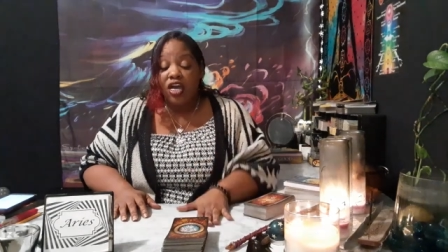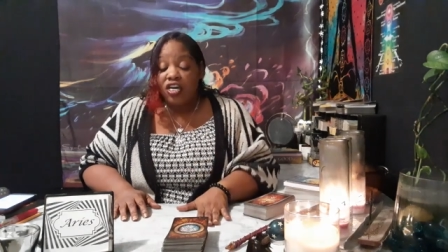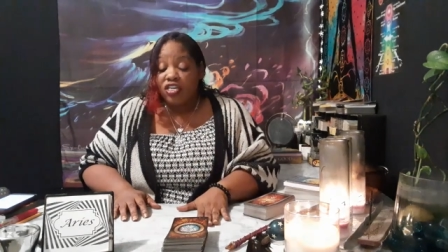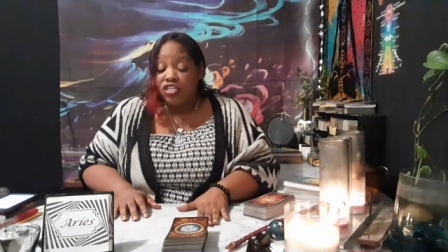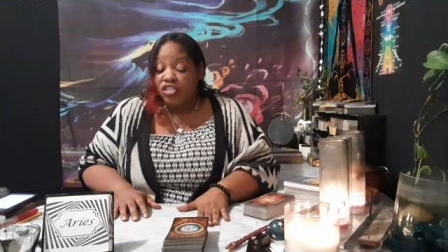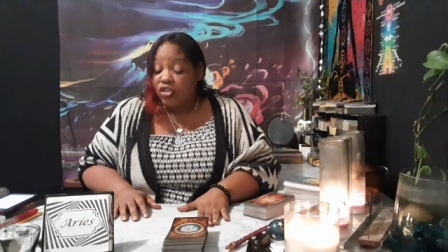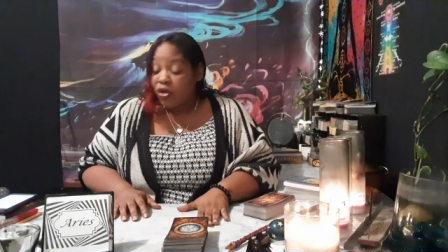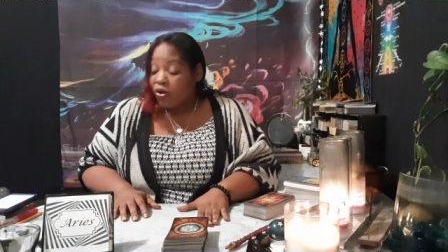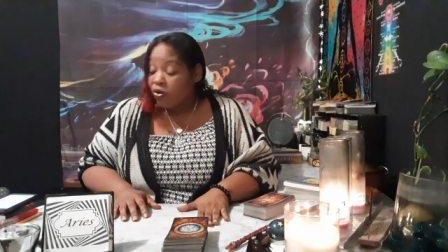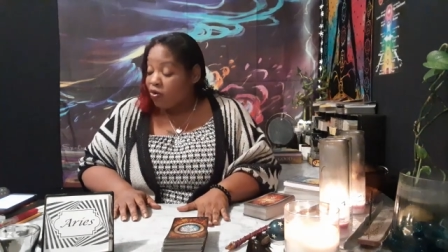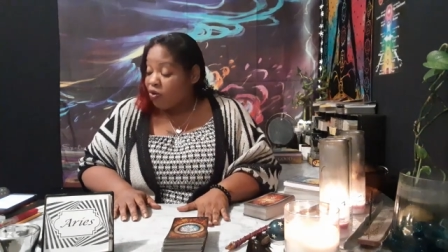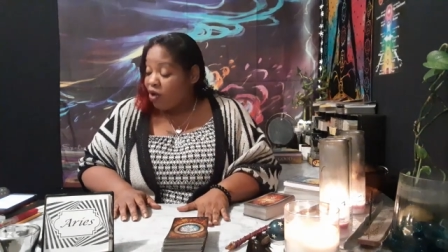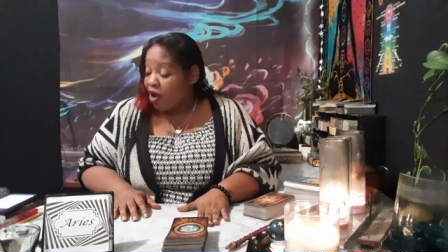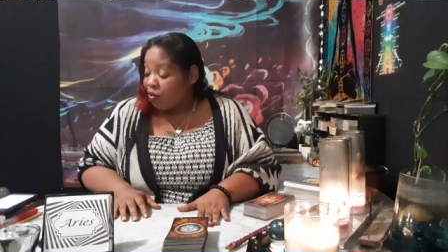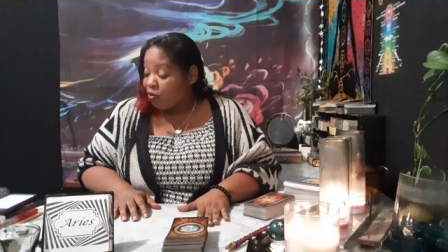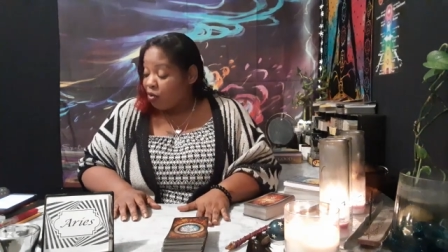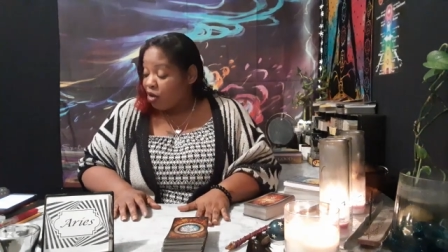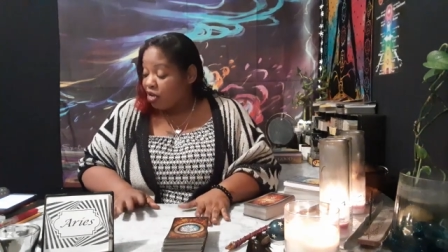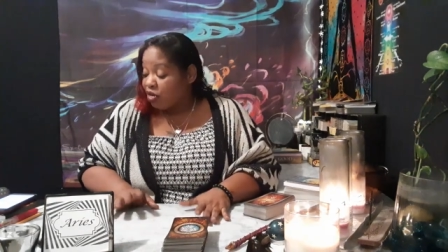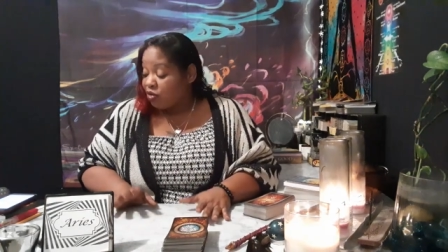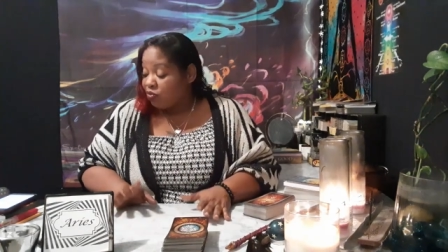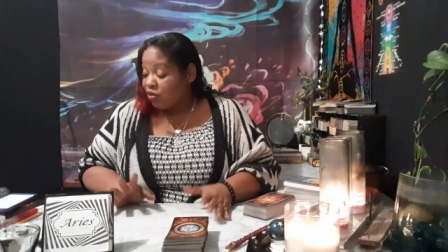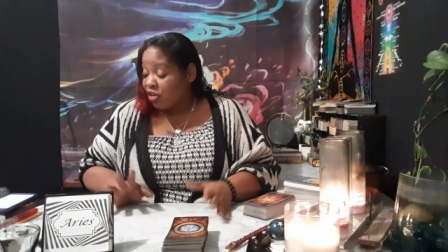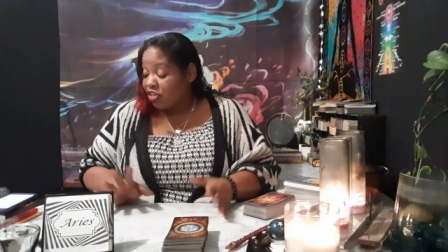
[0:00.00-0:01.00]
So I'm
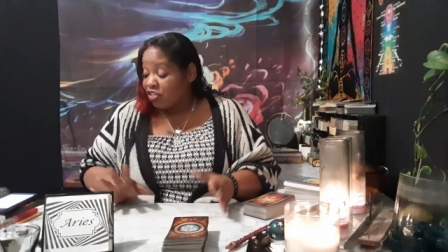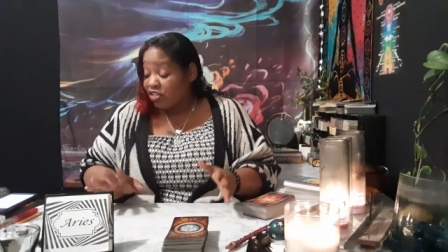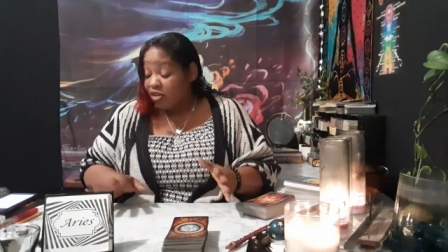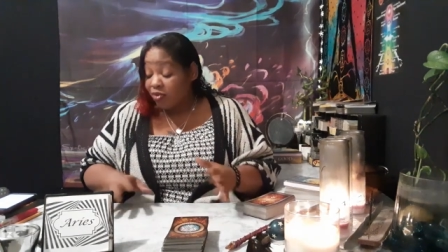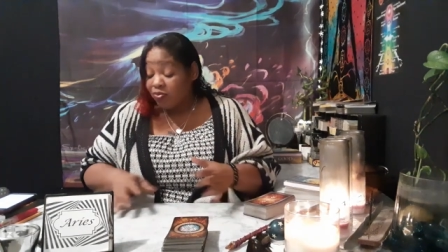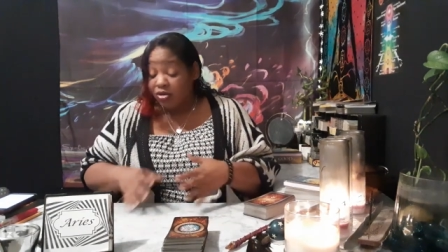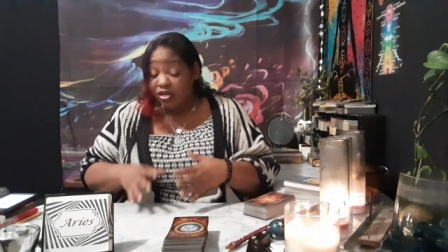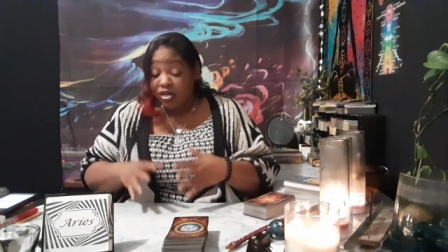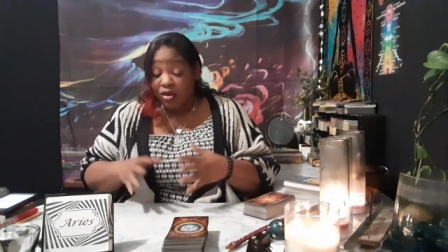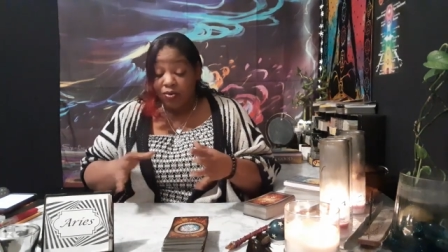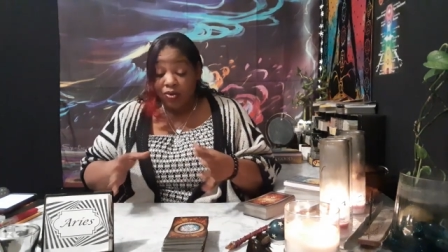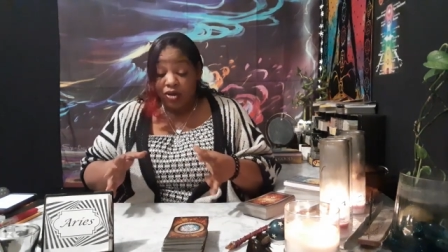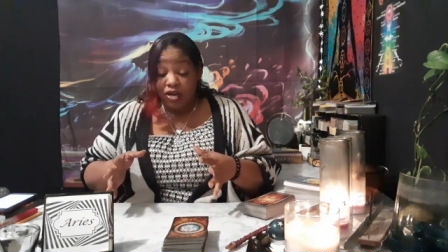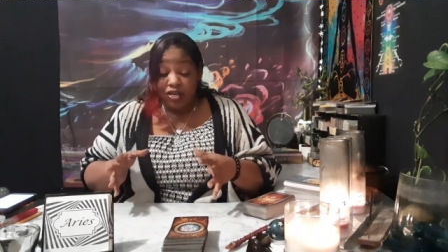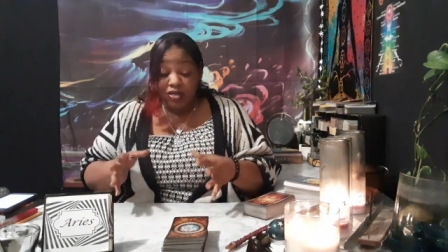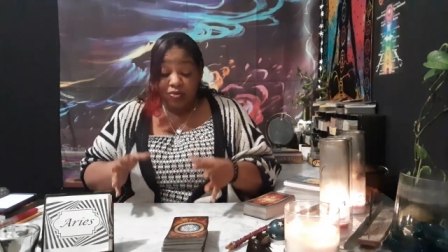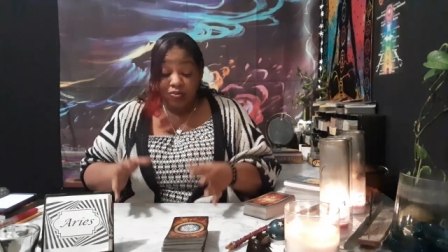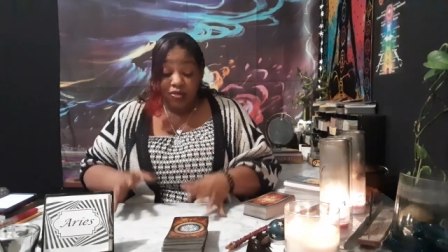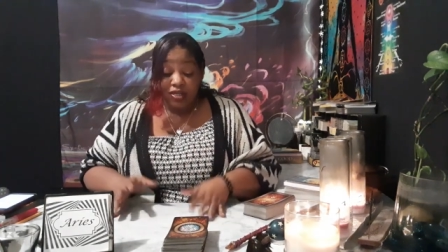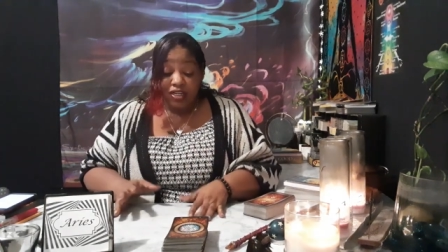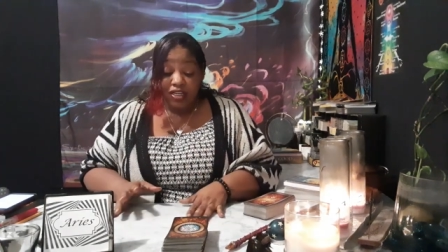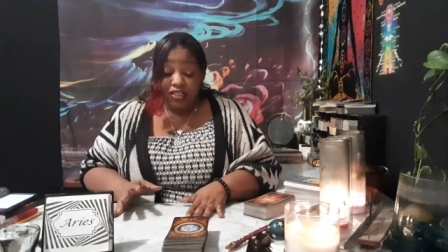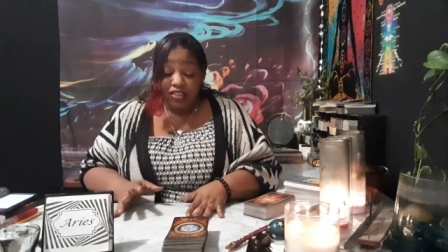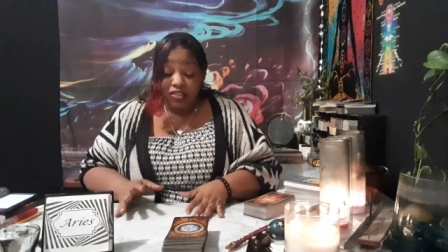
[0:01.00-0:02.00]
going to, that's something I'm going to
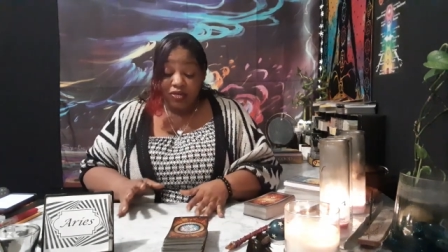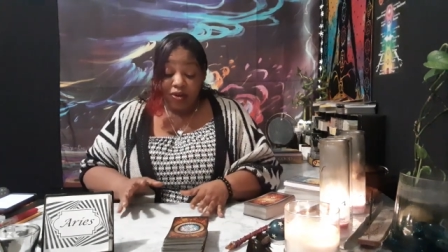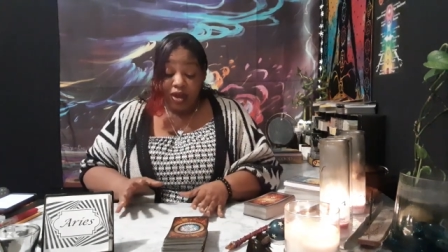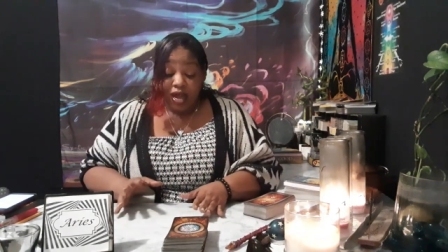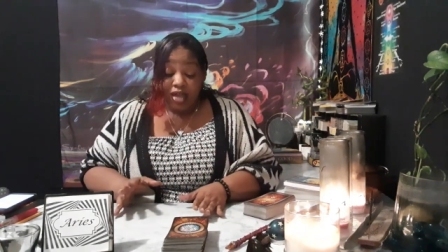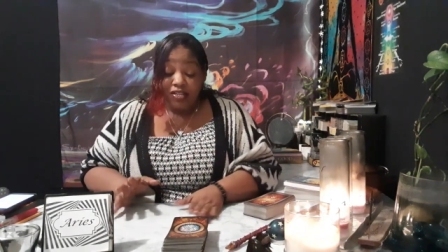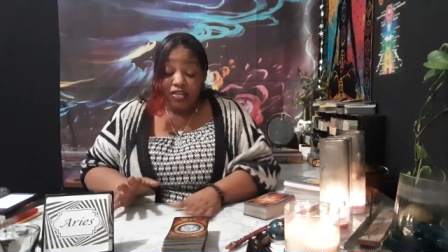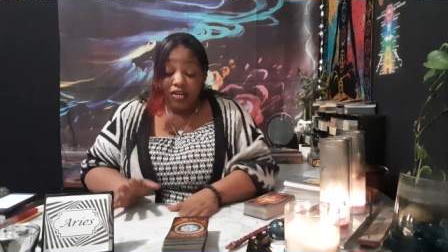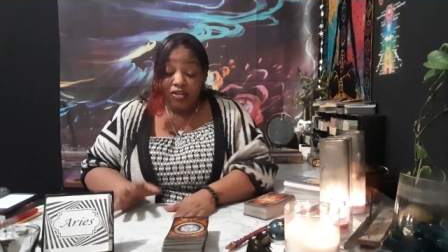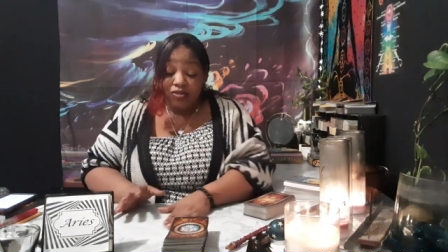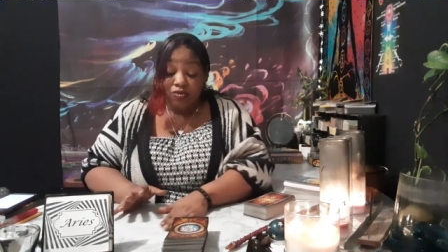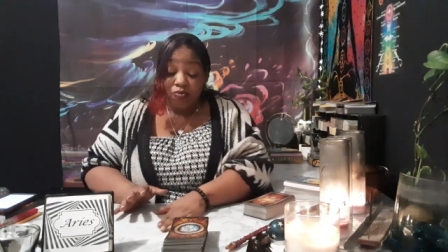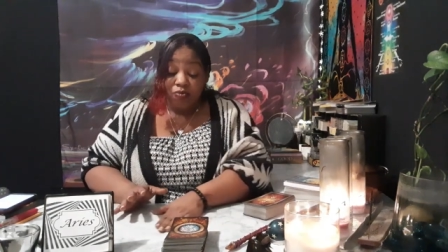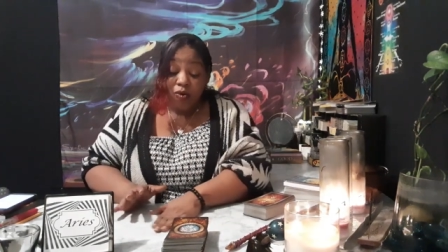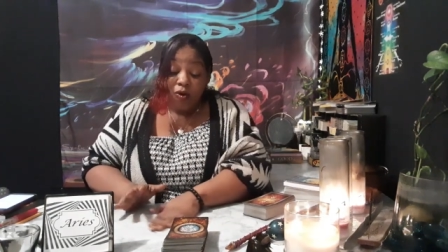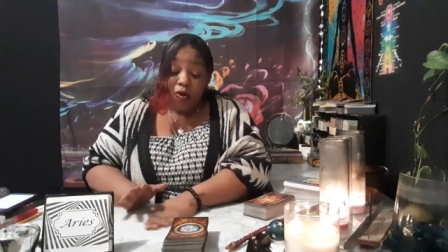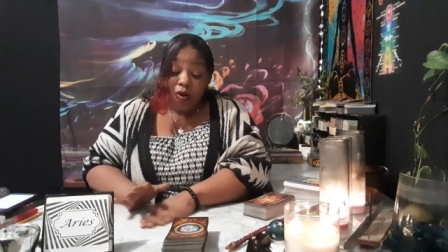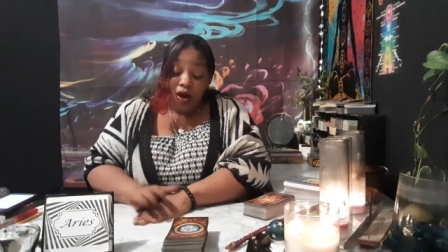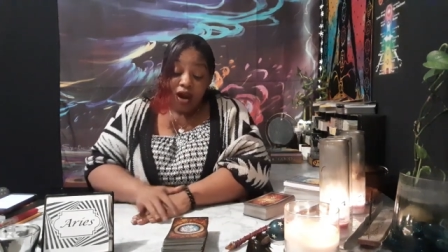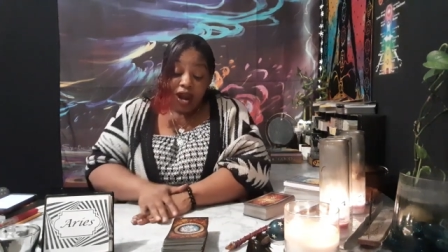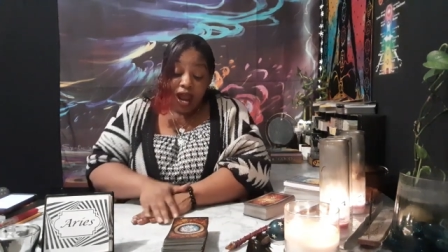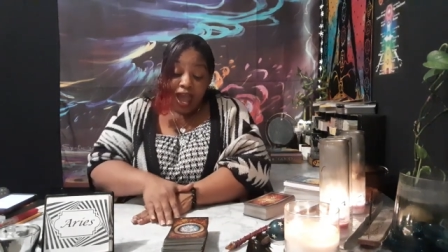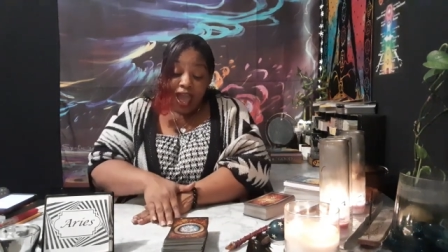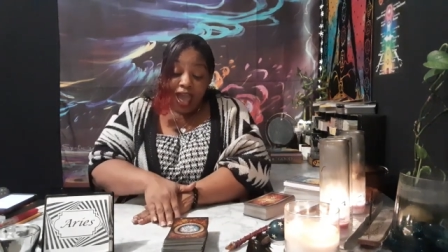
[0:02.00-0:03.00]
be doing. Uh, there's
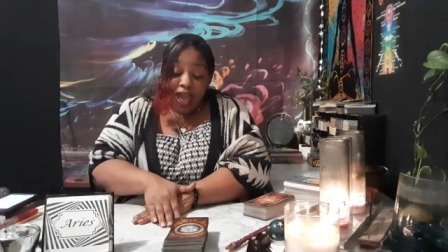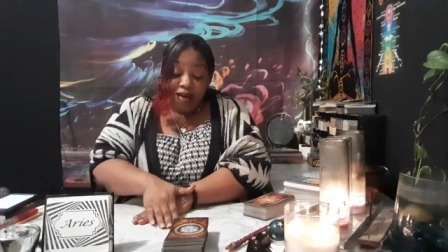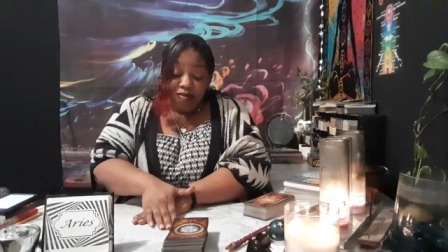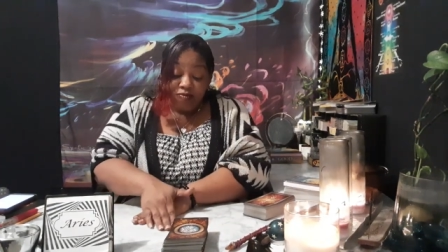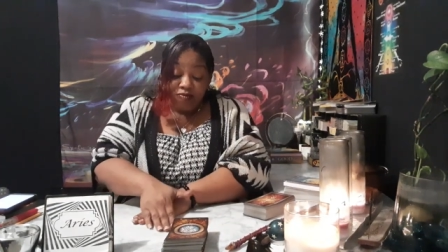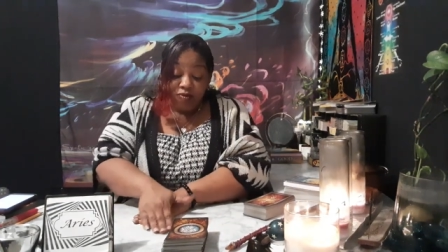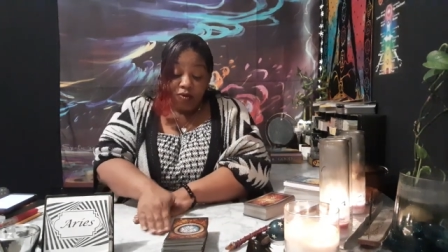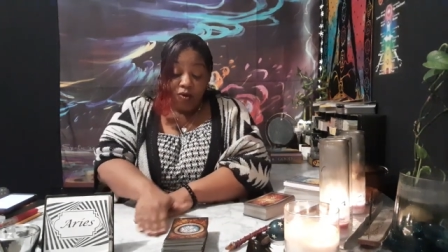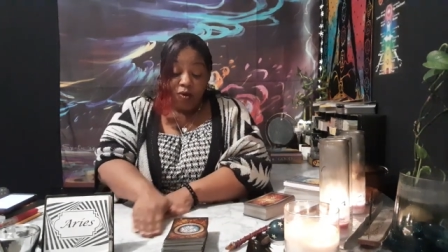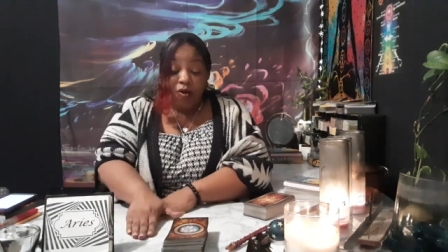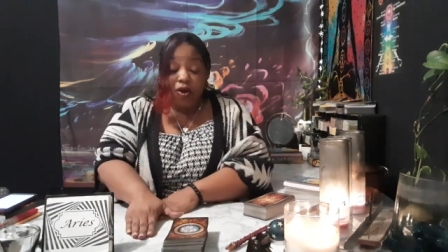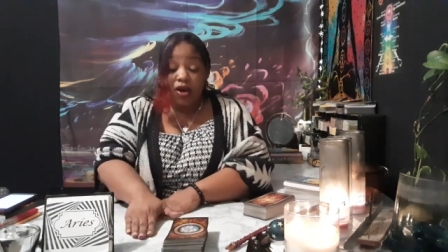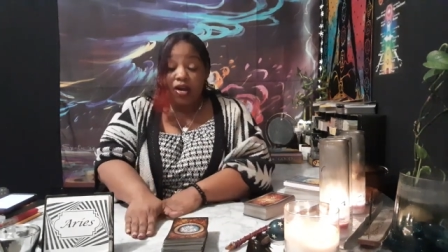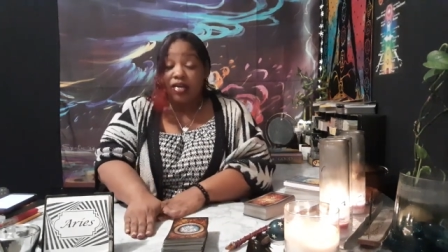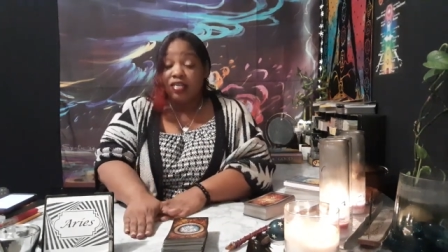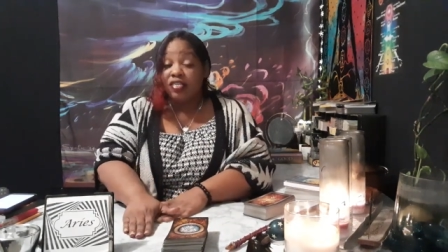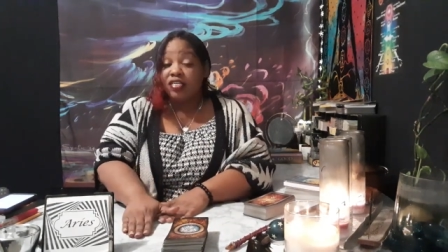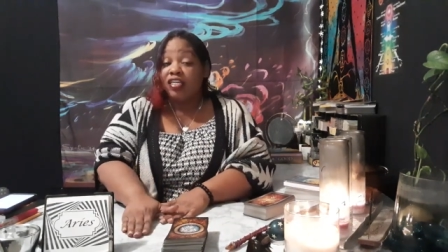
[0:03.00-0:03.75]
more. I have more.